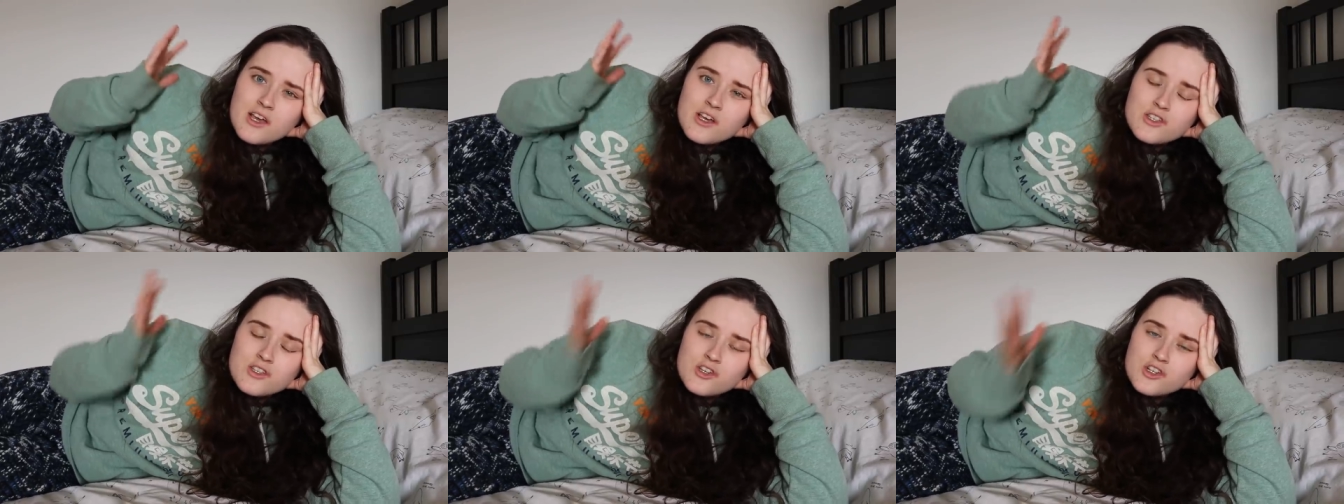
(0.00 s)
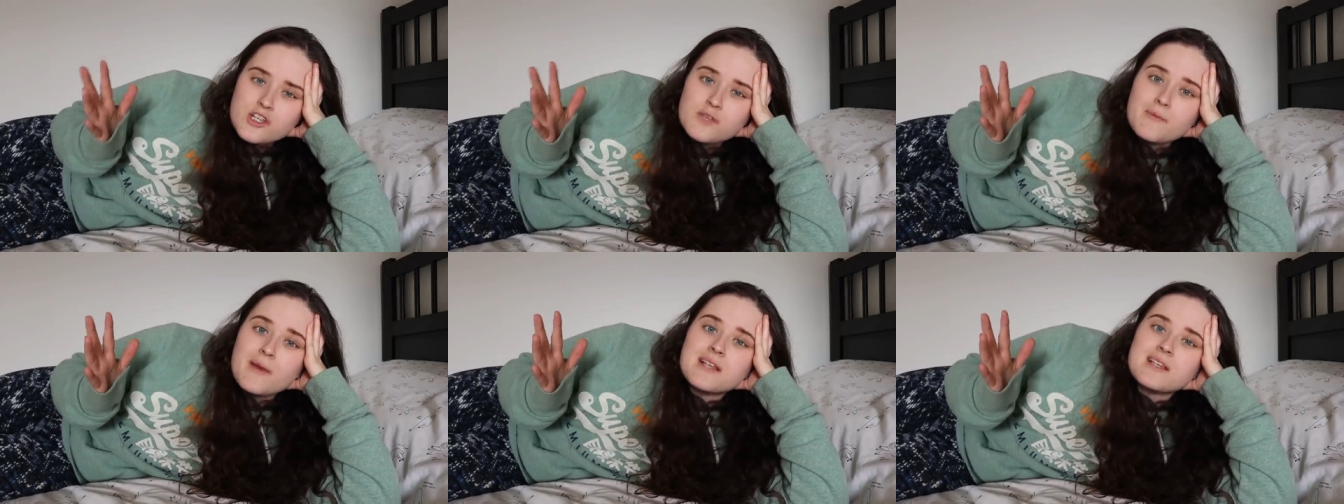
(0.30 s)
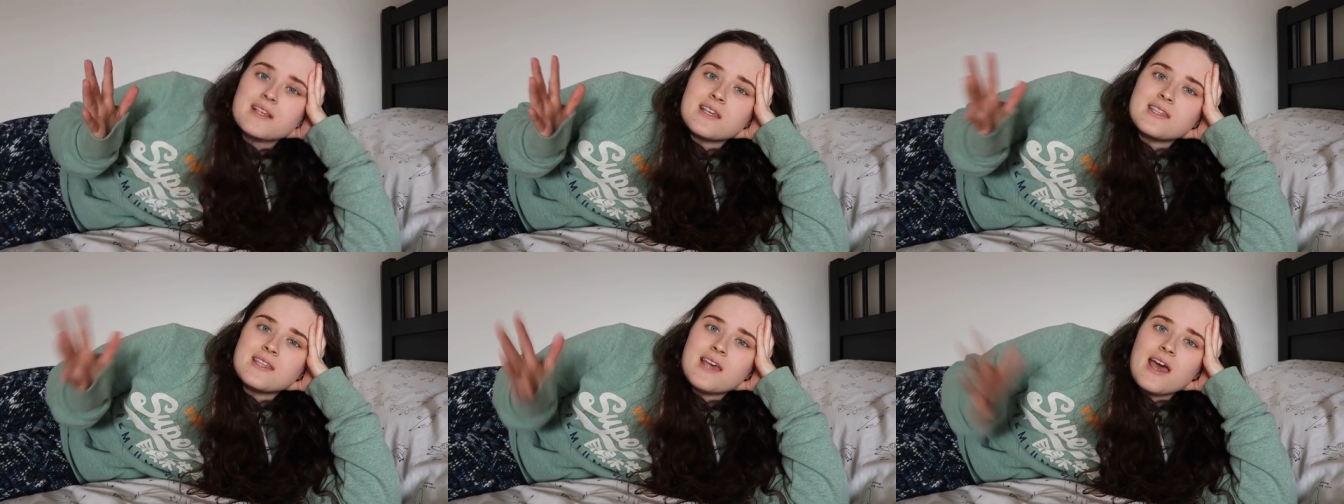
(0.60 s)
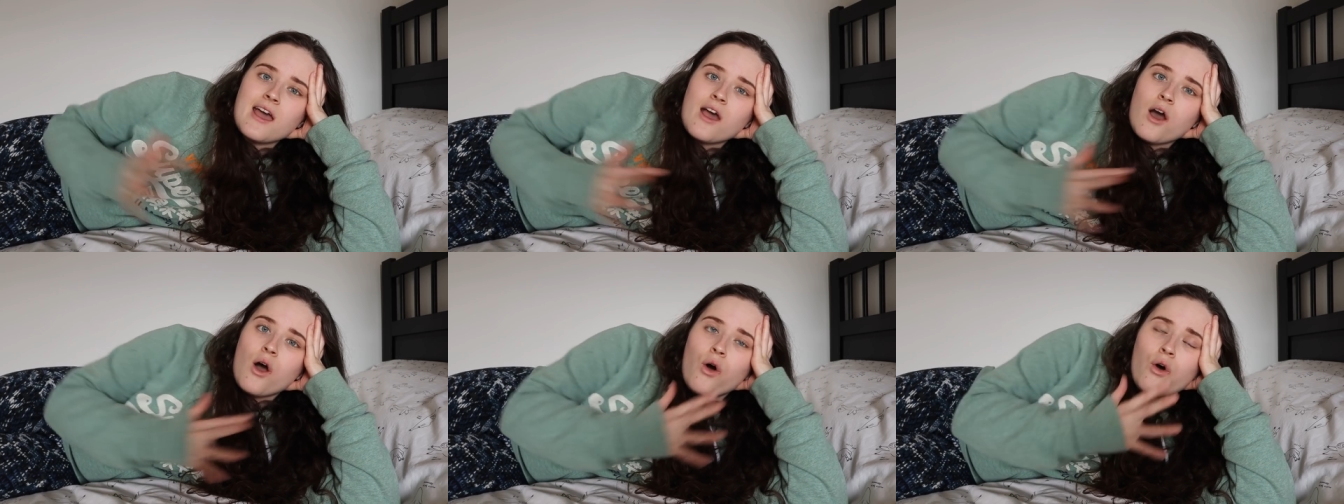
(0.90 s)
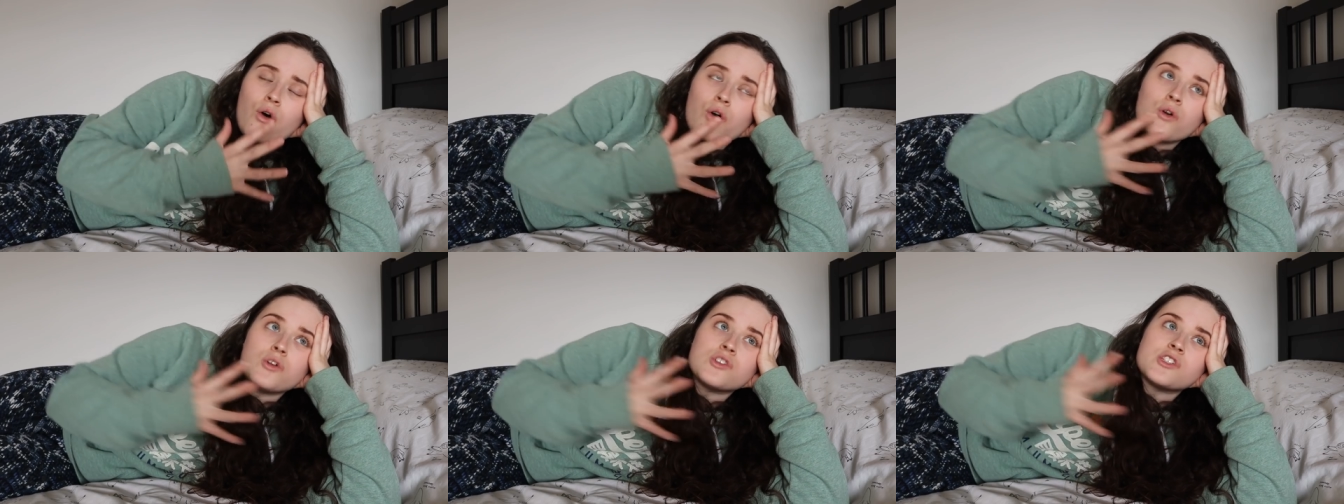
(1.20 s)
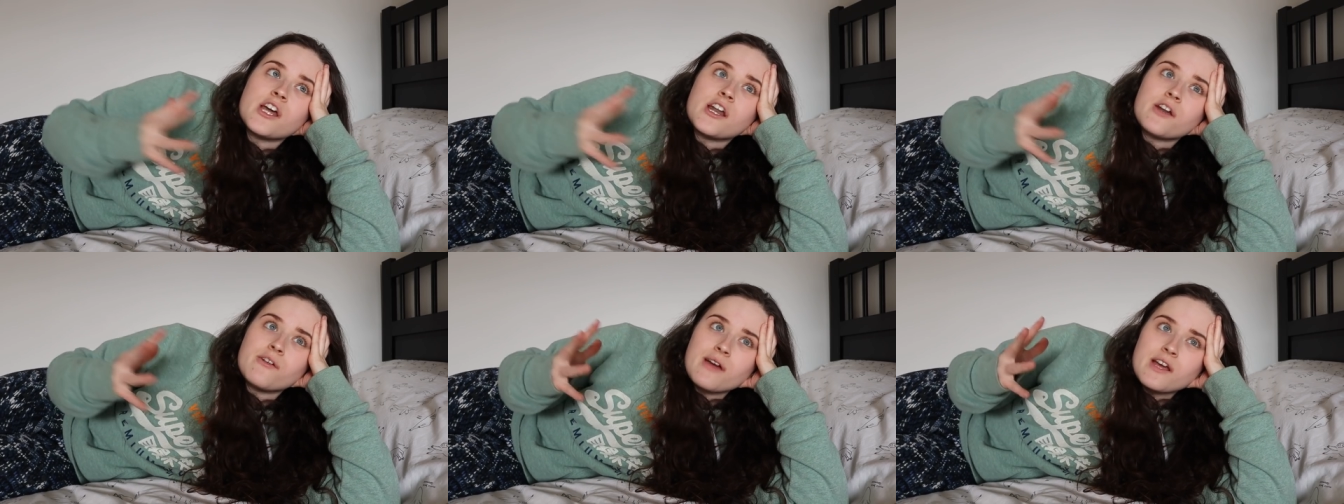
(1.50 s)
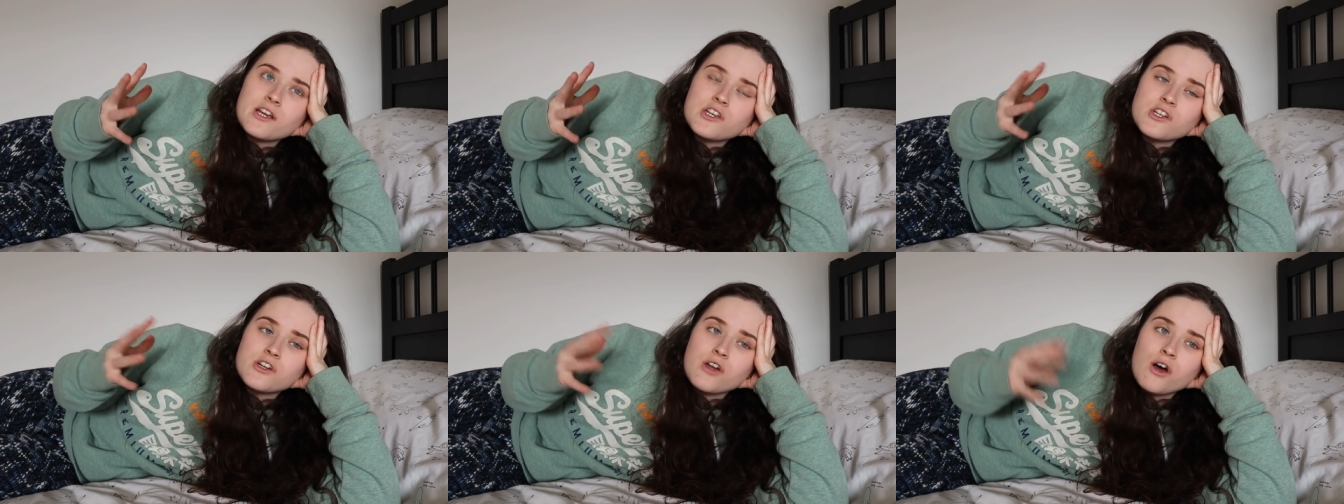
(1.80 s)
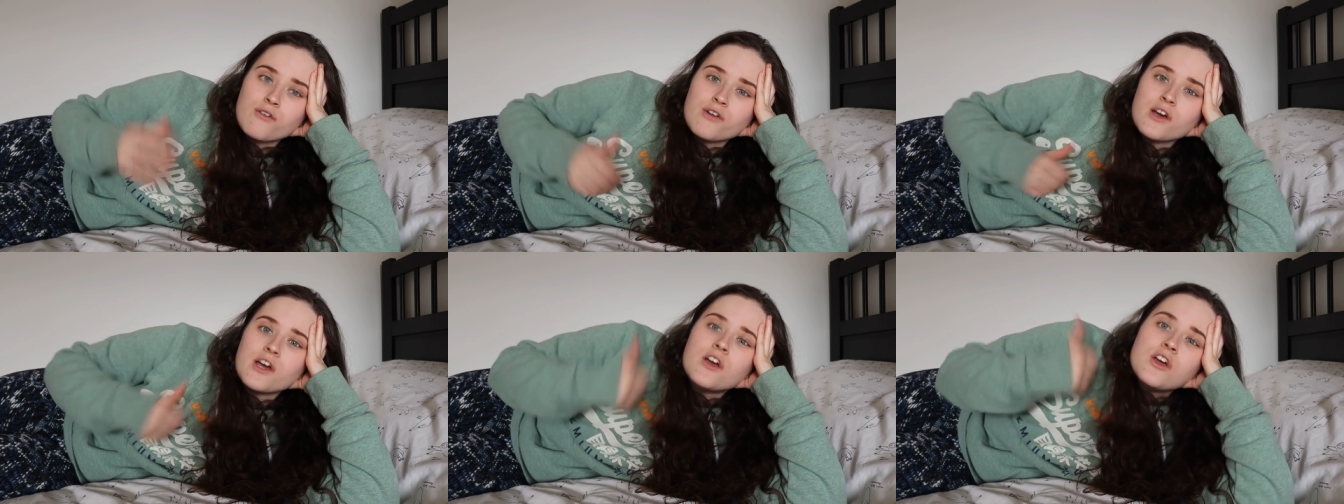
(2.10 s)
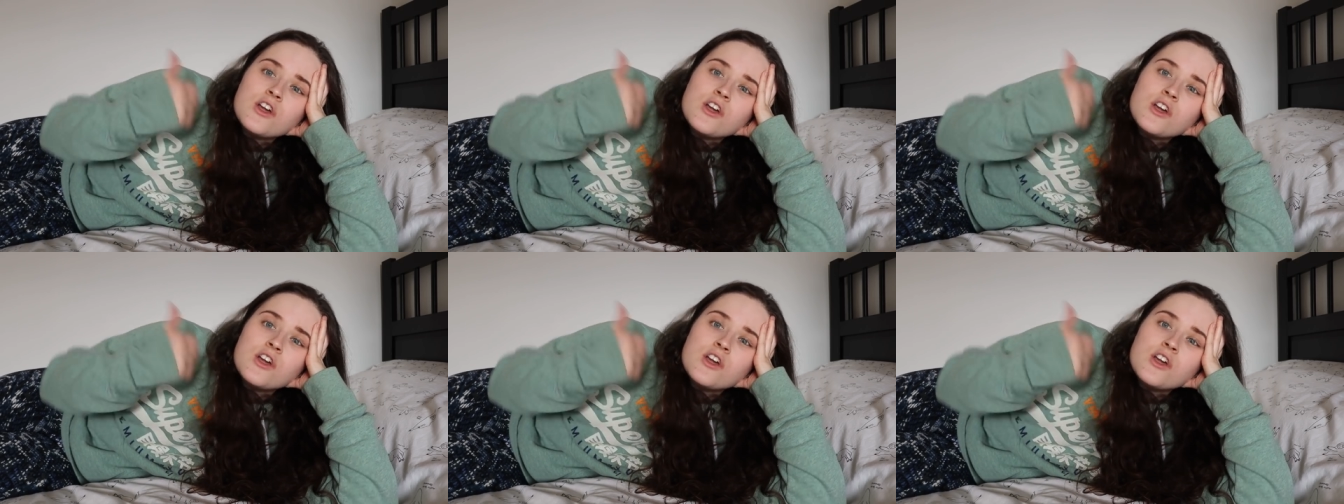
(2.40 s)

So she's basically saying a whole generation of